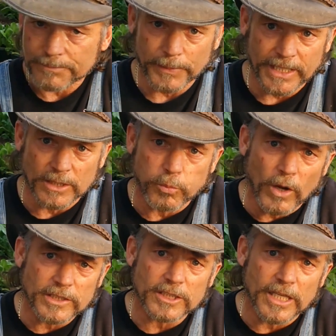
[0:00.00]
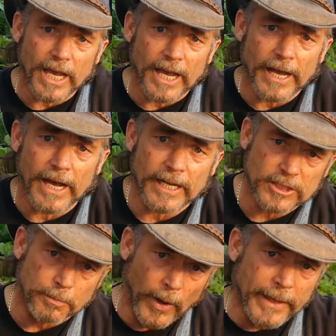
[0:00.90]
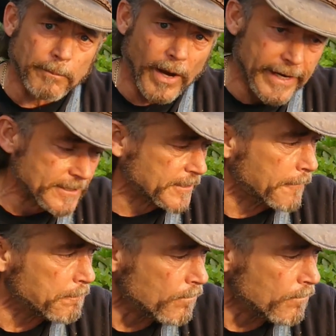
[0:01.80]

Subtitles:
Because once spring breaks,